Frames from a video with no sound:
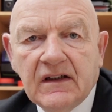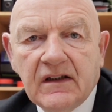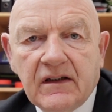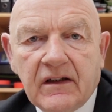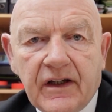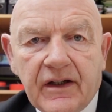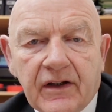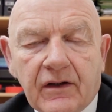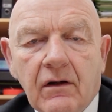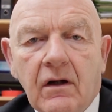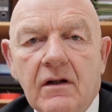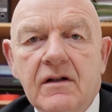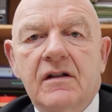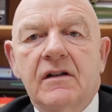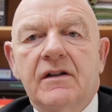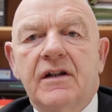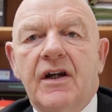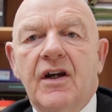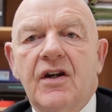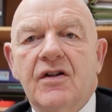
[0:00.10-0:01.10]
had a
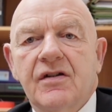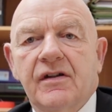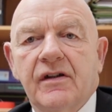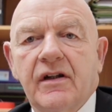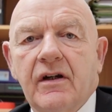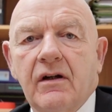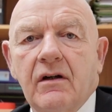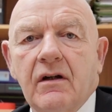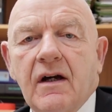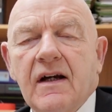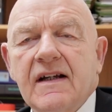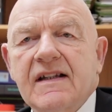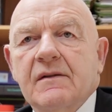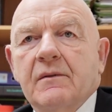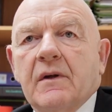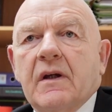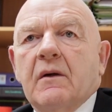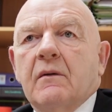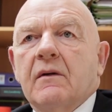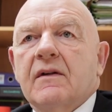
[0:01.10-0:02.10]
consultation there last
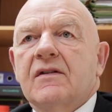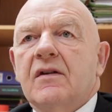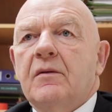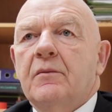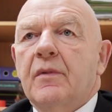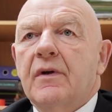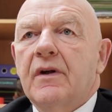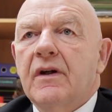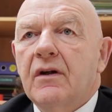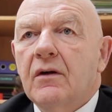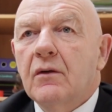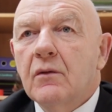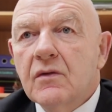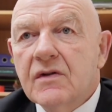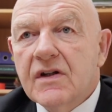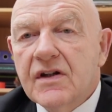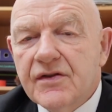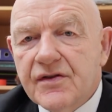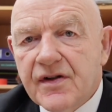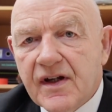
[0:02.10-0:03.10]
week with somebody who
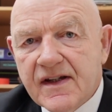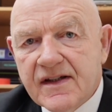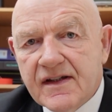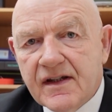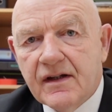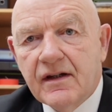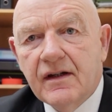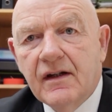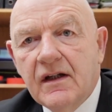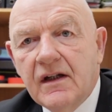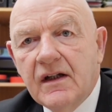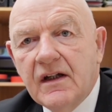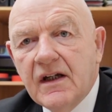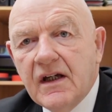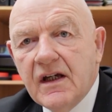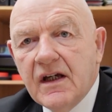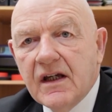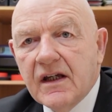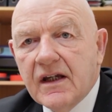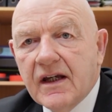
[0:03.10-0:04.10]
was interested
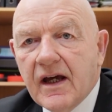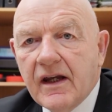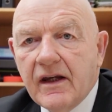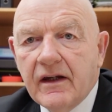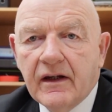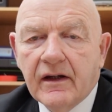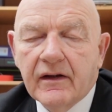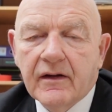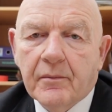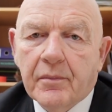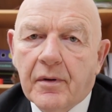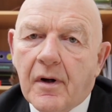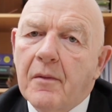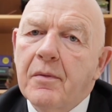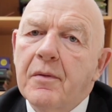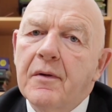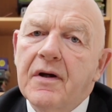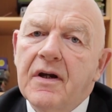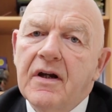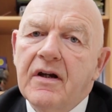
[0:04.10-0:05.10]
in getting into
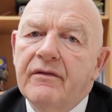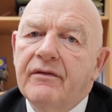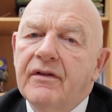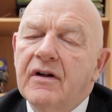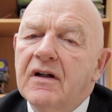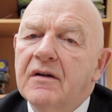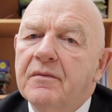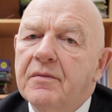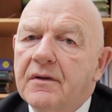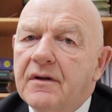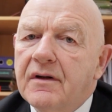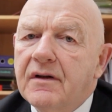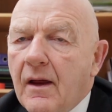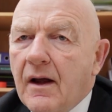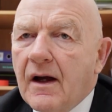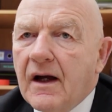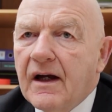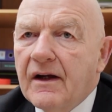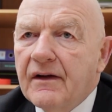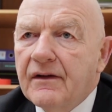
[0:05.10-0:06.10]
property development,
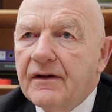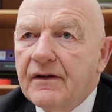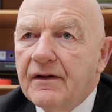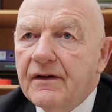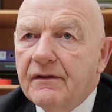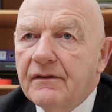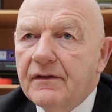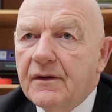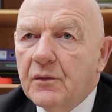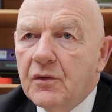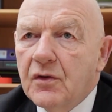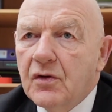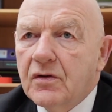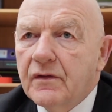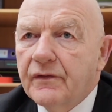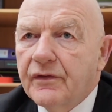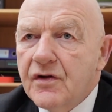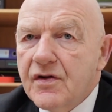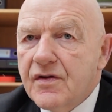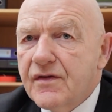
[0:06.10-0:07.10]
and they were
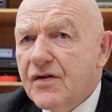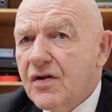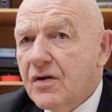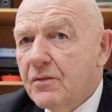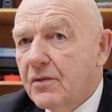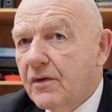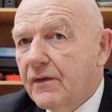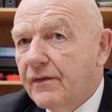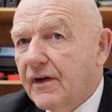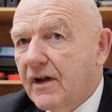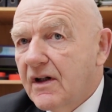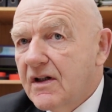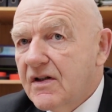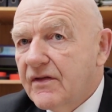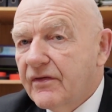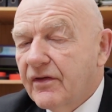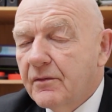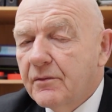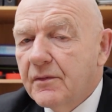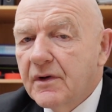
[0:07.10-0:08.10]
looking for some advice
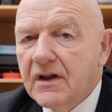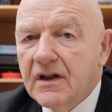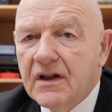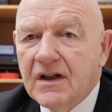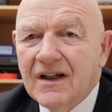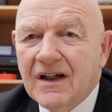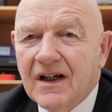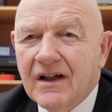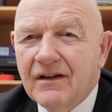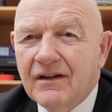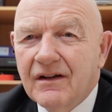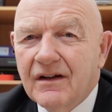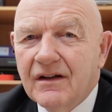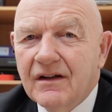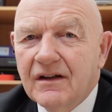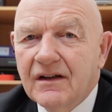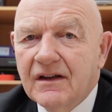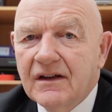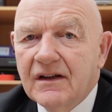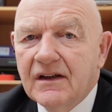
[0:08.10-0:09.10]
from me. And
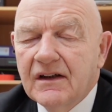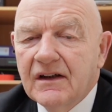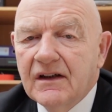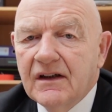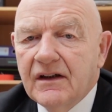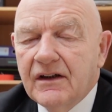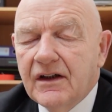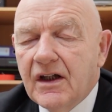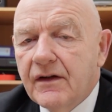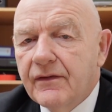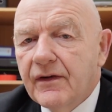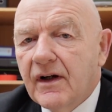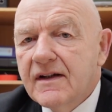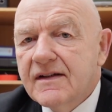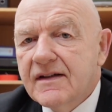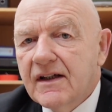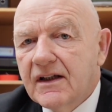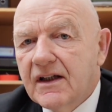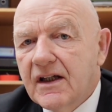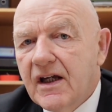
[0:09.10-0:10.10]
the
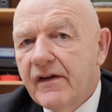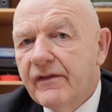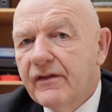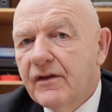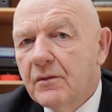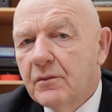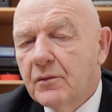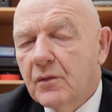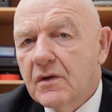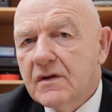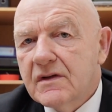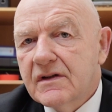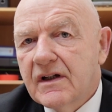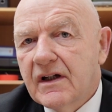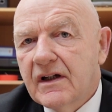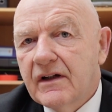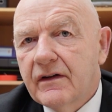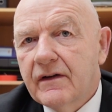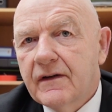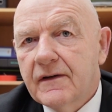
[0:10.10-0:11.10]
advice I gave them was
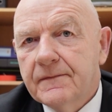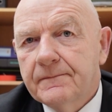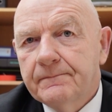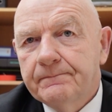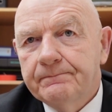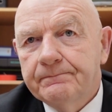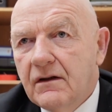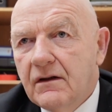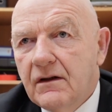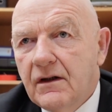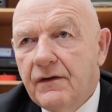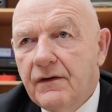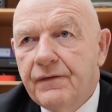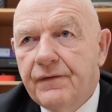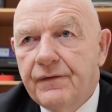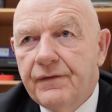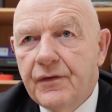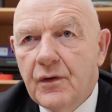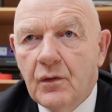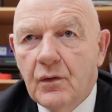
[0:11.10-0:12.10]
that
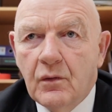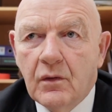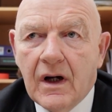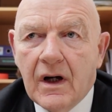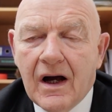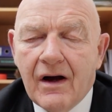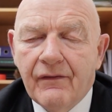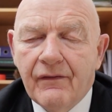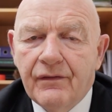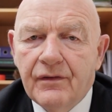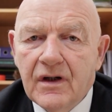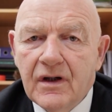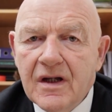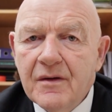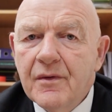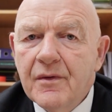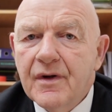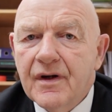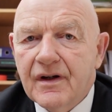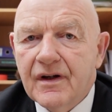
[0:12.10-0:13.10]
if you have
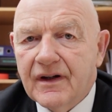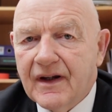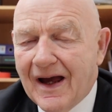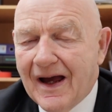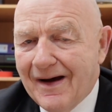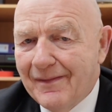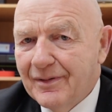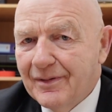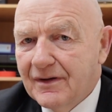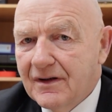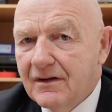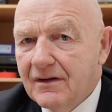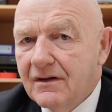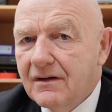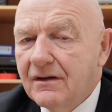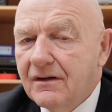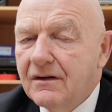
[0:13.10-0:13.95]
limited capital,